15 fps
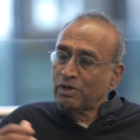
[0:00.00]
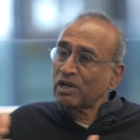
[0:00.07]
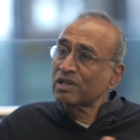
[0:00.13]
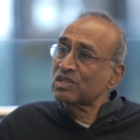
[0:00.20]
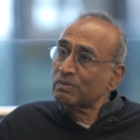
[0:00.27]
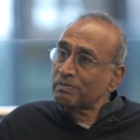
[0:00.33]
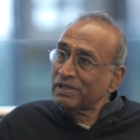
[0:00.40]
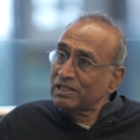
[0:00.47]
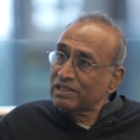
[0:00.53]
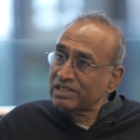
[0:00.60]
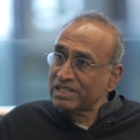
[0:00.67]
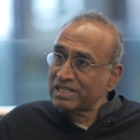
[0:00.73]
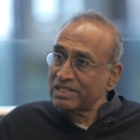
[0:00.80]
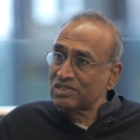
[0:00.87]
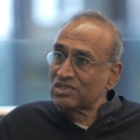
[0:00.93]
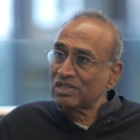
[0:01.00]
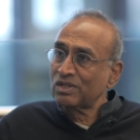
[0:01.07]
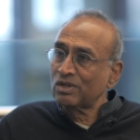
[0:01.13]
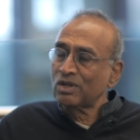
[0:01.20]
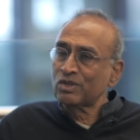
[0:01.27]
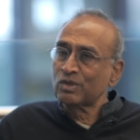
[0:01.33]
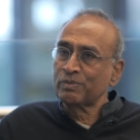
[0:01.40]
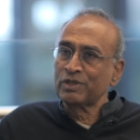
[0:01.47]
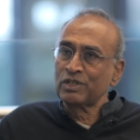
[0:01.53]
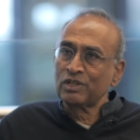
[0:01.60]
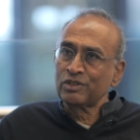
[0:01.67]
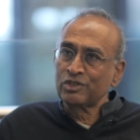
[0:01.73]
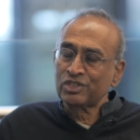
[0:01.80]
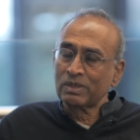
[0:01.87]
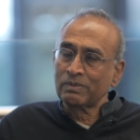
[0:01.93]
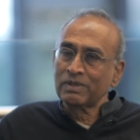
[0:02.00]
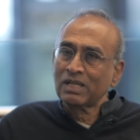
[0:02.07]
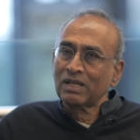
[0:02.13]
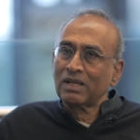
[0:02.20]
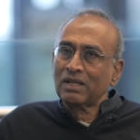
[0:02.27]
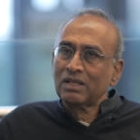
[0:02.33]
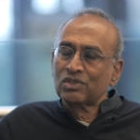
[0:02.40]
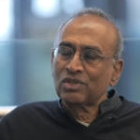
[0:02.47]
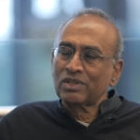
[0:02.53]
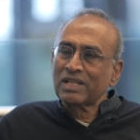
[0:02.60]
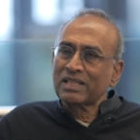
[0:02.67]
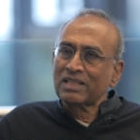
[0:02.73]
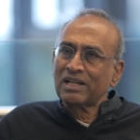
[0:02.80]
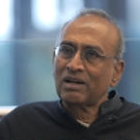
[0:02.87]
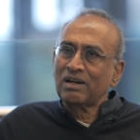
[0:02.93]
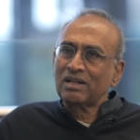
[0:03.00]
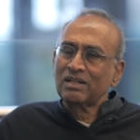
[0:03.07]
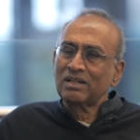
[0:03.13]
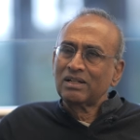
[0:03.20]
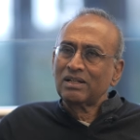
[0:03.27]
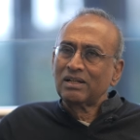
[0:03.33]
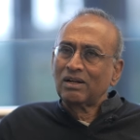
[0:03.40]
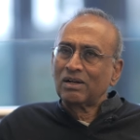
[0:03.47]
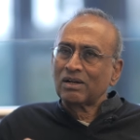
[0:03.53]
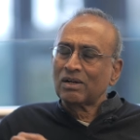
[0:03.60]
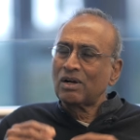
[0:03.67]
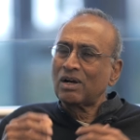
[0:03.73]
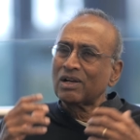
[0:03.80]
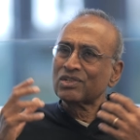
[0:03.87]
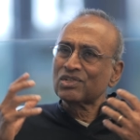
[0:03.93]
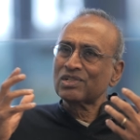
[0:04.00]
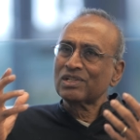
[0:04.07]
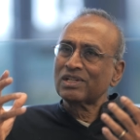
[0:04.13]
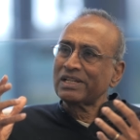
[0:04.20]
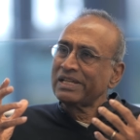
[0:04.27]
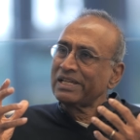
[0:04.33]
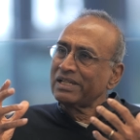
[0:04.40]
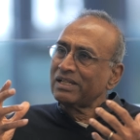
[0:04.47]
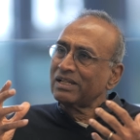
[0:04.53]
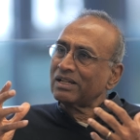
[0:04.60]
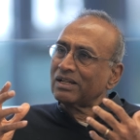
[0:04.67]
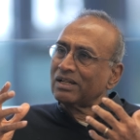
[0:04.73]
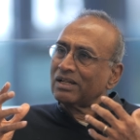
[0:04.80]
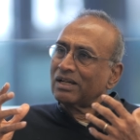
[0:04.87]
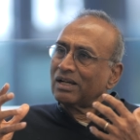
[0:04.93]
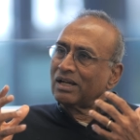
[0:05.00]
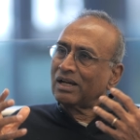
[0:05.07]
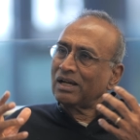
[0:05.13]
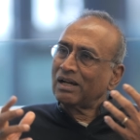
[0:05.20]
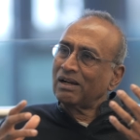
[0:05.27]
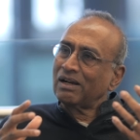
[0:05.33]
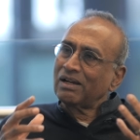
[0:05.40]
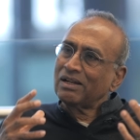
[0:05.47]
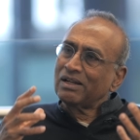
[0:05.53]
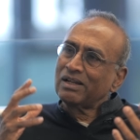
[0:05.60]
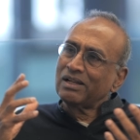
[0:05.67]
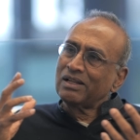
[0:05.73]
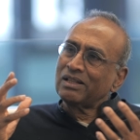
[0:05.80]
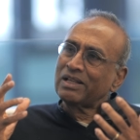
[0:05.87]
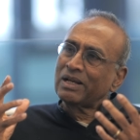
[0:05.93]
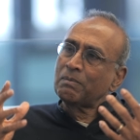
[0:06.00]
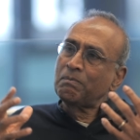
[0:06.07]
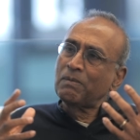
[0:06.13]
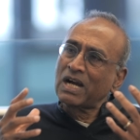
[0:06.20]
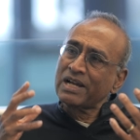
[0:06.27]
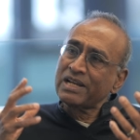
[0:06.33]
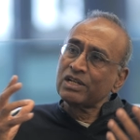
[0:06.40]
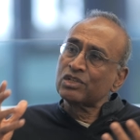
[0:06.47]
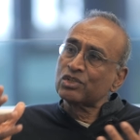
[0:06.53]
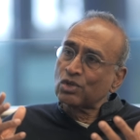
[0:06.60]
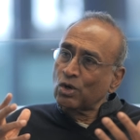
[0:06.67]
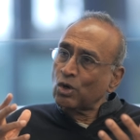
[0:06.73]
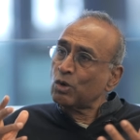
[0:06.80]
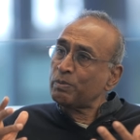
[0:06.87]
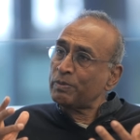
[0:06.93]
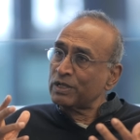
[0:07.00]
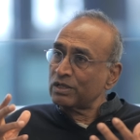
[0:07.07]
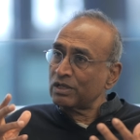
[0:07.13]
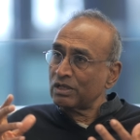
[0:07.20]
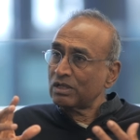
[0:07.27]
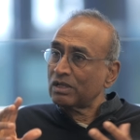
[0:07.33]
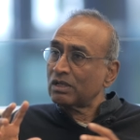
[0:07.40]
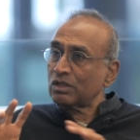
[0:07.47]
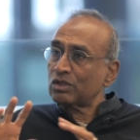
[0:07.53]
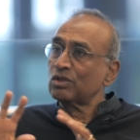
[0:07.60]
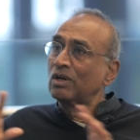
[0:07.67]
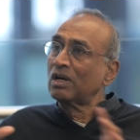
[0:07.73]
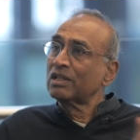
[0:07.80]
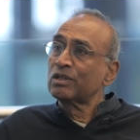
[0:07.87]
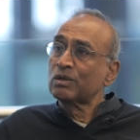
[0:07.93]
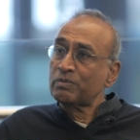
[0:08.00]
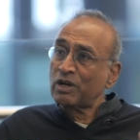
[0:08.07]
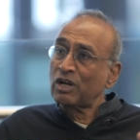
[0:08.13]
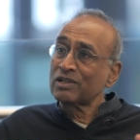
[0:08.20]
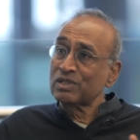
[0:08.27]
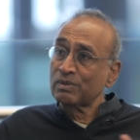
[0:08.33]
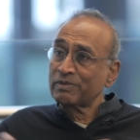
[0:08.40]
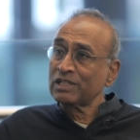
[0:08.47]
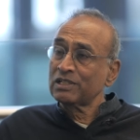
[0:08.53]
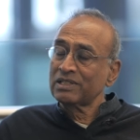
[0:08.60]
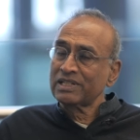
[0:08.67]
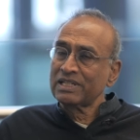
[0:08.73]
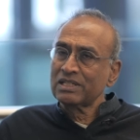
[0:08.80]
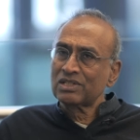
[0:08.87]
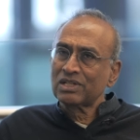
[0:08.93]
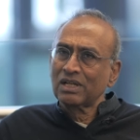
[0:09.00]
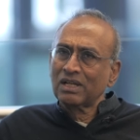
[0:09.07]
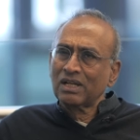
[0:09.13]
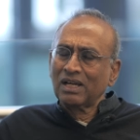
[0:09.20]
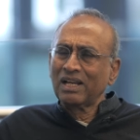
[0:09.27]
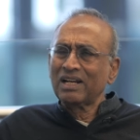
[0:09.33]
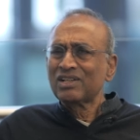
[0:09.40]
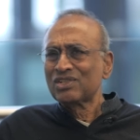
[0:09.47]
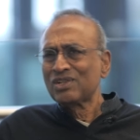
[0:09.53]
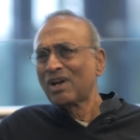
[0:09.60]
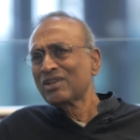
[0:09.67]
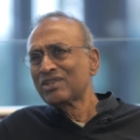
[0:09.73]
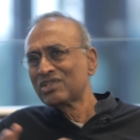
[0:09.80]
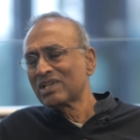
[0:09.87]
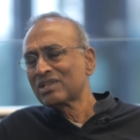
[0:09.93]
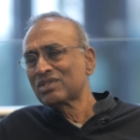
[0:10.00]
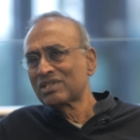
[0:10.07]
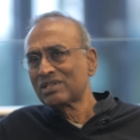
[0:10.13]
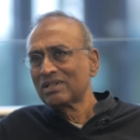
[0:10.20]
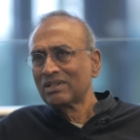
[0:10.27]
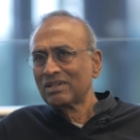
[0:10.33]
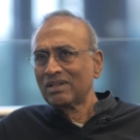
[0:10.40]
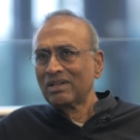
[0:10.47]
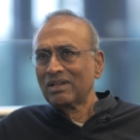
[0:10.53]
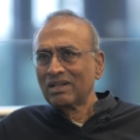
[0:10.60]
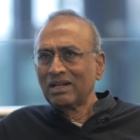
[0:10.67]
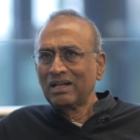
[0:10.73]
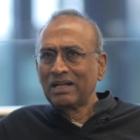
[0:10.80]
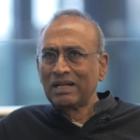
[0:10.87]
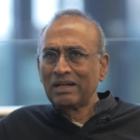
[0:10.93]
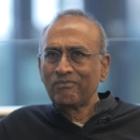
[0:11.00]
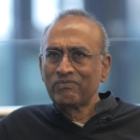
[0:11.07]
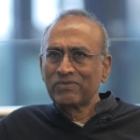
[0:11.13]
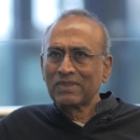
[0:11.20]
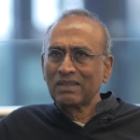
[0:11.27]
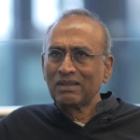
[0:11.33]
possibilities in entrepreneurship, so that they're constantly uh, their mind is open mm. to other possibilities, and it's not just. Uh,